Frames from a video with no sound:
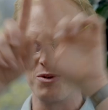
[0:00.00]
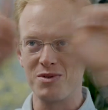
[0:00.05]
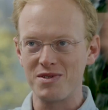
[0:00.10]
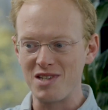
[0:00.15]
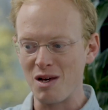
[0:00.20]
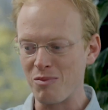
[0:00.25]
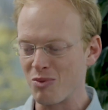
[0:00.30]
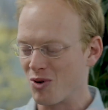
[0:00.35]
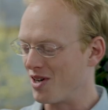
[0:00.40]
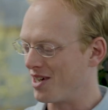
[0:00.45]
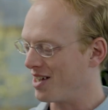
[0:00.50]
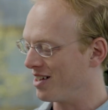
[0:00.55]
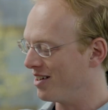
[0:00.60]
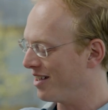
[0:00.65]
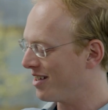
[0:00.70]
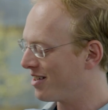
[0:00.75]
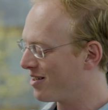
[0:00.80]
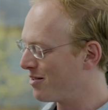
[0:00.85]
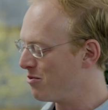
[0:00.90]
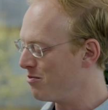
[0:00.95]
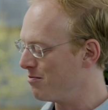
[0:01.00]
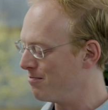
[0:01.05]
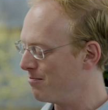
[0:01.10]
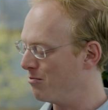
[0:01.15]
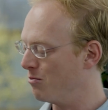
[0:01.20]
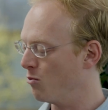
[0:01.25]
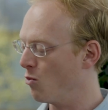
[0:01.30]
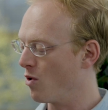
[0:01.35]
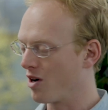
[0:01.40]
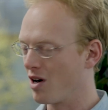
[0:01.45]
separating like
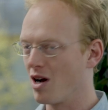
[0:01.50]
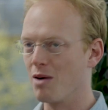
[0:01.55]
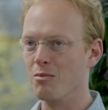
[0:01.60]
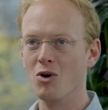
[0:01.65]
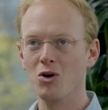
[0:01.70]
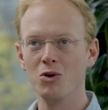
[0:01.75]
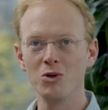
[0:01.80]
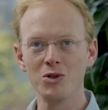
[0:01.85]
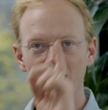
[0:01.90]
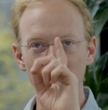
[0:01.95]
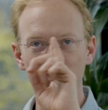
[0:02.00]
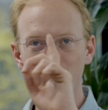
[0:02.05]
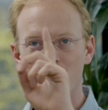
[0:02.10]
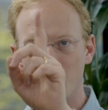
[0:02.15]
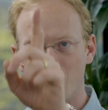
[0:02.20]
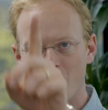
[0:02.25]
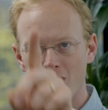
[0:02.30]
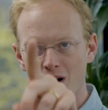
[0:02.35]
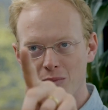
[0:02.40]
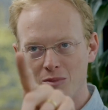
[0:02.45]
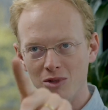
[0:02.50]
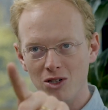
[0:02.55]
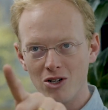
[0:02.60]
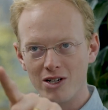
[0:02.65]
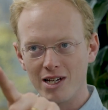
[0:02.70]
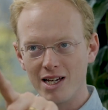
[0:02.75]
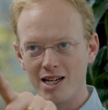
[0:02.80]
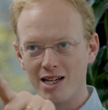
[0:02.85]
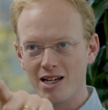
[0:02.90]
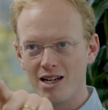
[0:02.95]
where I'm holding from where I'm
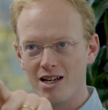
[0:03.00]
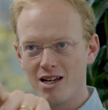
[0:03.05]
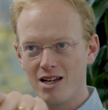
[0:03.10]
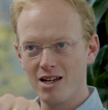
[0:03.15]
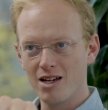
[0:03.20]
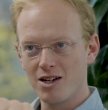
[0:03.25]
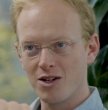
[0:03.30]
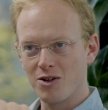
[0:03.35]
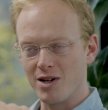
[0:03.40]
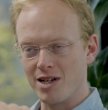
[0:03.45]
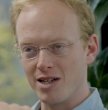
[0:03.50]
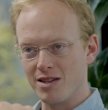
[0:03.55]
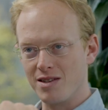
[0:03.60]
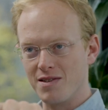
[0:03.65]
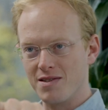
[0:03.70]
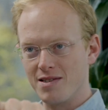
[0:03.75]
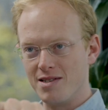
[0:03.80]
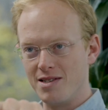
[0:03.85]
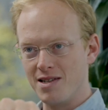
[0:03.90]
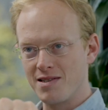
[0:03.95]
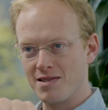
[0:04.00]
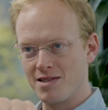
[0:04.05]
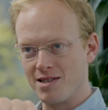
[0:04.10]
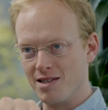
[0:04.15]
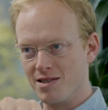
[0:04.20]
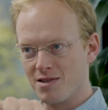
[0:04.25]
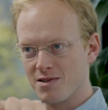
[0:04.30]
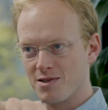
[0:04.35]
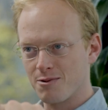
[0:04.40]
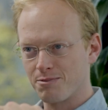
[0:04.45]
looking created this
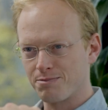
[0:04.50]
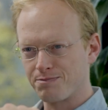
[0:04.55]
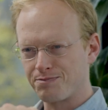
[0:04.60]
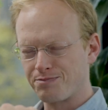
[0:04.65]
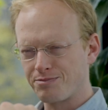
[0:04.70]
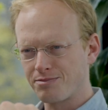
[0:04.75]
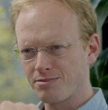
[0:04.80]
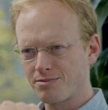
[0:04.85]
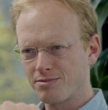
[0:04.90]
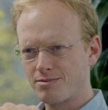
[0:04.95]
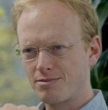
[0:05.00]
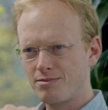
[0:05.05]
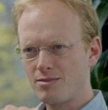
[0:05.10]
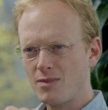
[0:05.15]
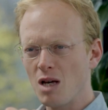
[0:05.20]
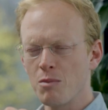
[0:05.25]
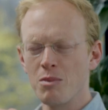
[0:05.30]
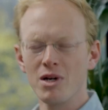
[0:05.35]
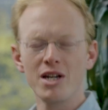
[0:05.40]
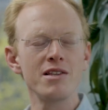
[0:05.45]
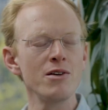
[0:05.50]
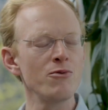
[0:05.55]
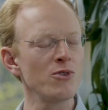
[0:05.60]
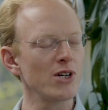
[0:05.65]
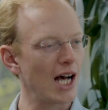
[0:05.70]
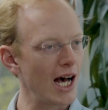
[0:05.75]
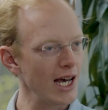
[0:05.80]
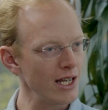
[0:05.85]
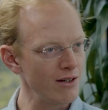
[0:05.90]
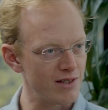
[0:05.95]
distance. But a different
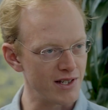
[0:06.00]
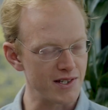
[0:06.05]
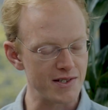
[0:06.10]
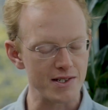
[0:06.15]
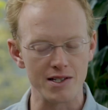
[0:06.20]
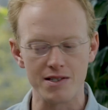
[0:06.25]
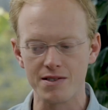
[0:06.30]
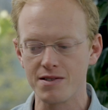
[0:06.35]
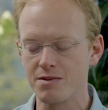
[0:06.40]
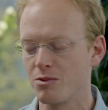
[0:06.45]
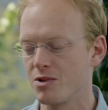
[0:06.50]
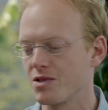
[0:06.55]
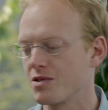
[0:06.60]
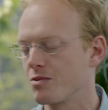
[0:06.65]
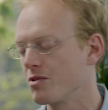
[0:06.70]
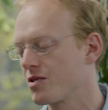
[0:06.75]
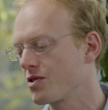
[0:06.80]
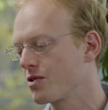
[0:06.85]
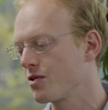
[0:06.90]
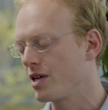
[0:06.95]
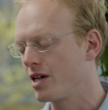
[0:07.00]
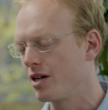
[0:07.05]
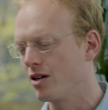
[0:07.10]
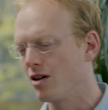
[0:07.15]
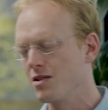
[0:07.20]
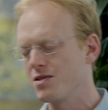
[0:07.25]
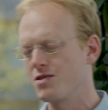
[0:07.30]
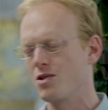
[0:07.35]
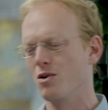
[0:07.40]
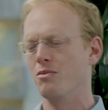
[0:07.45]
kind of distance was created
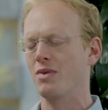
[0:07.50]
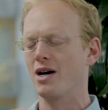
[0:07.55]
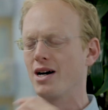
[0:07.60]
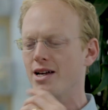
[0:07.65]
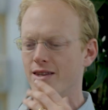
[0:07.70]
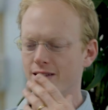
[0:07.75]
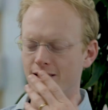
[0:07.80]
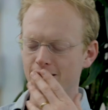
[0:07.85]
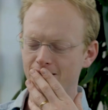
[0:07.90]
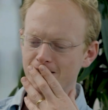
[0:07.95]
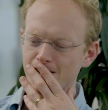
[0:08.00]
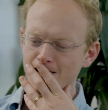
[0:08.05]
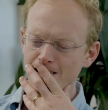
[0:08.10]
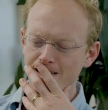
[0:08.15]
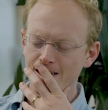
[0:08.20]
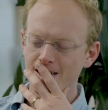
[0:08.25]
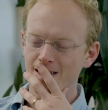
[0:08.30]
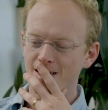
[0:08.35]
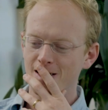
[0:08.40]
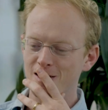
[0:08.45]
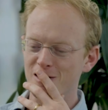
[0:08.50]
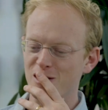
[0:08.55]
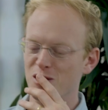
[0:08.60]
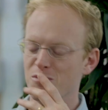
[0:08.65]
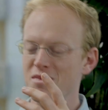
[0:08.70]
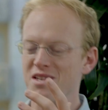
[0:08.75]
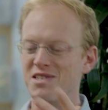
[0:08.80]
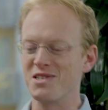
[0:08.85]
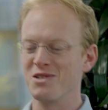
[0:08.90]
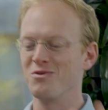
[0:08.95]
also by the
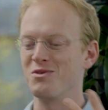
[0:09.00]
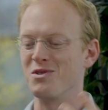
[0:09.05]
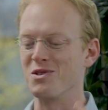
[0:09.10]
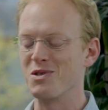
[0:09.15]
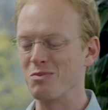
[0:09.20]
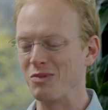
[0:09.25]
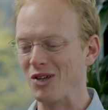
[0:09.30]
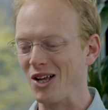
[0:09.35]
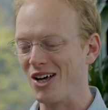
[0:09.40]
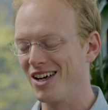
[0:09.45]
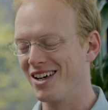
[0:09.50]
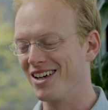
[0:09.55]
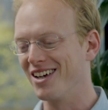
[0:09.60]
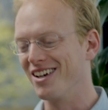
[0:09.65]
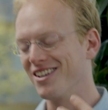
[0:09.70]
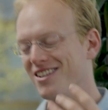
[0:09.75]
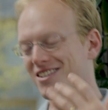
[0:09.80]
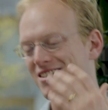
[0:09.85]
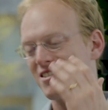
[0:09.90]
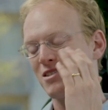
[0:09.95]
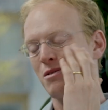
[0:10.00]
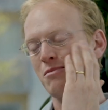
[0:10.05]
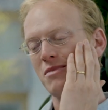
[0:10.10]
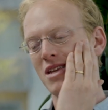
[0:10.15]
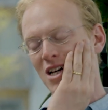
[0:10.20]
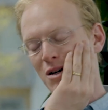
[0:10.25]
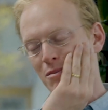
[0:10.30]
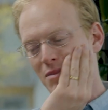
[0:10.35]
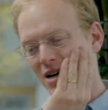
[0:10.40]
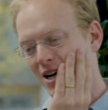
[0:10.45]
emissive display.
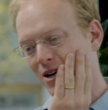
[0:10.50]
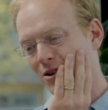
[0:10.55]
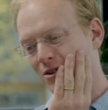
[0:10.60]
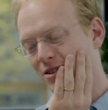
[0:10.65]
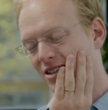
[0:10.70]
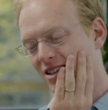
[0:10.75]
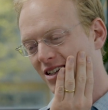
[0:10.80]
Something about